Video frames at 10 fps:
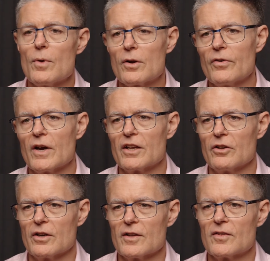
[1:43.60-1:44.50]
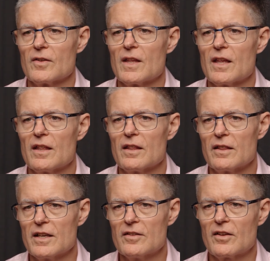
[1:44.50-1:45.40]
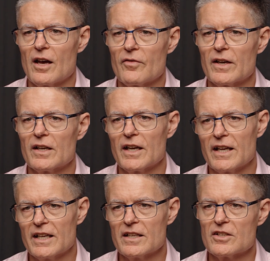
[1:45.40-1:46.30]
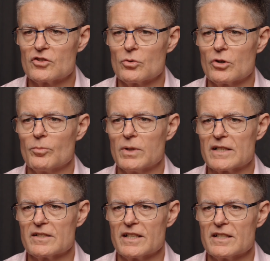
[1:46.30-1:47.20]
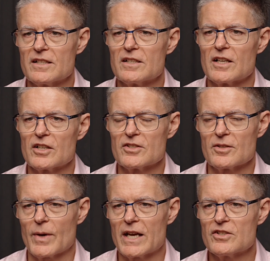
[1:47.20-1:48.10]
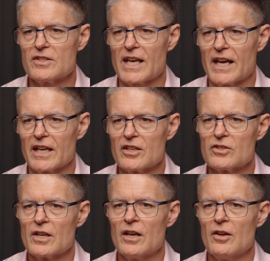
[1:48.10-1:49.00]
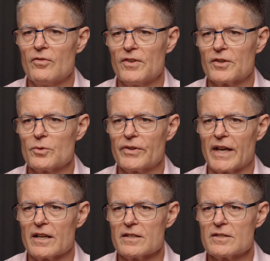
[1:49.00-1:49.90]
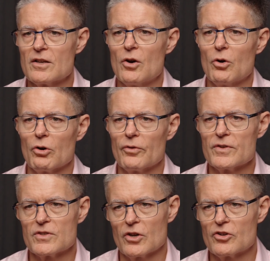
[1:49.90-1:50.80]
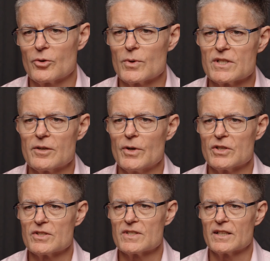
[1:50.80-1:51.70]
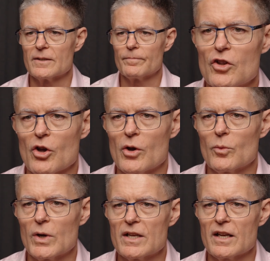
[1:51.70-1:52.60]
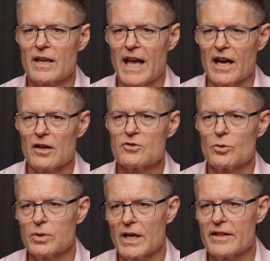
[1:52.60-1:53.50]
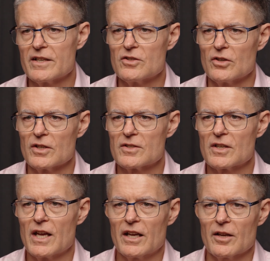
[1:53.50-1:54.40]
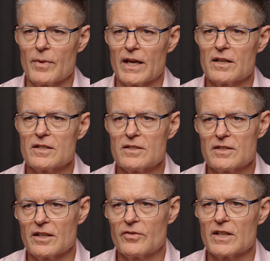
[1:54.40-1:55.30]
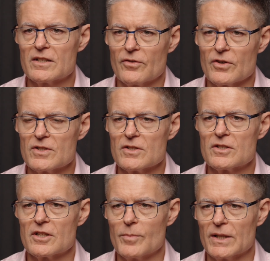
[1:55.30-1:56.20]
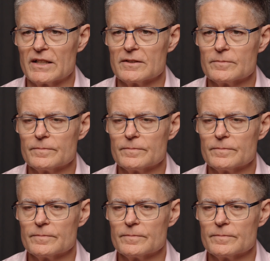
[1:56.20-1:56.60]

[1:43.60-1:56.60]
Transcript: Modifying units. These cover any additional complexities such as the patient's age, physical status, or if the surgery was an emergency. Knowing when and how to apply these units can make significant differences to your billing.